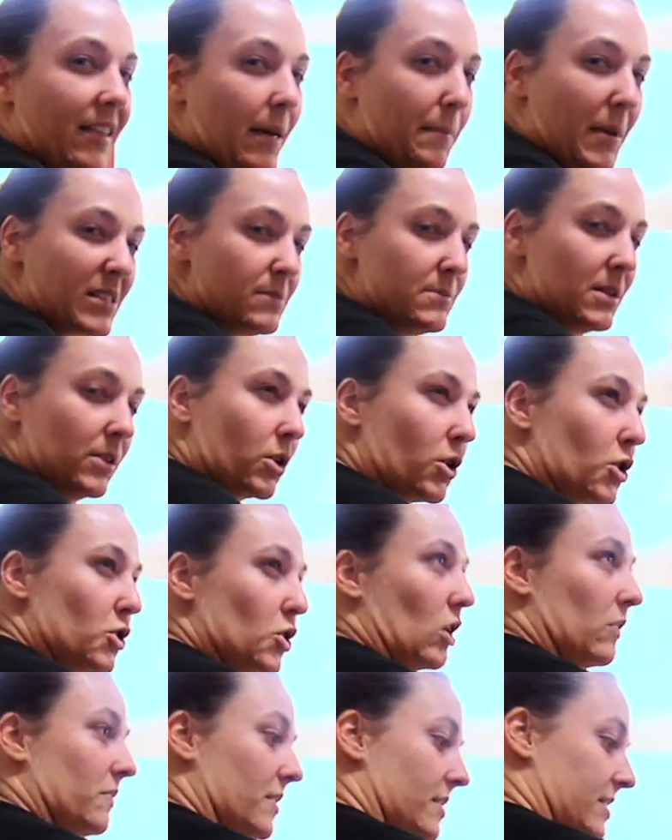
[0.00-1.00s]
That makes me a little
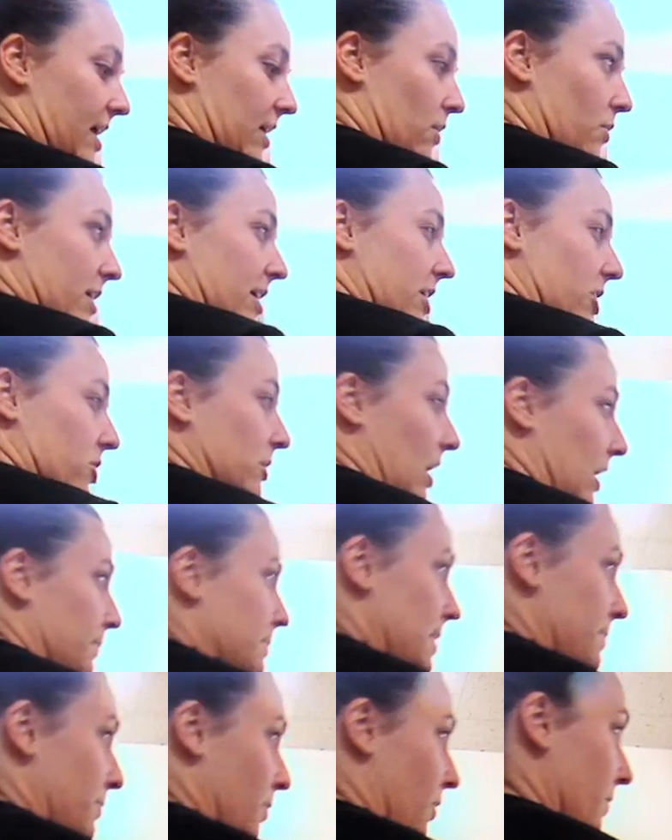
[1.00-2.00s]
nervous. I don't hear a lot of
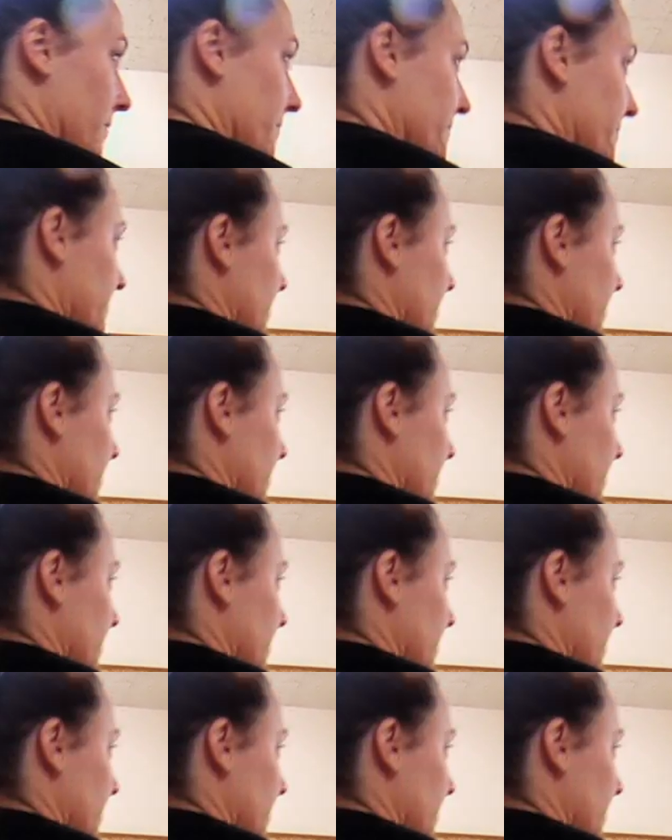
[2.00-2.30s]
people.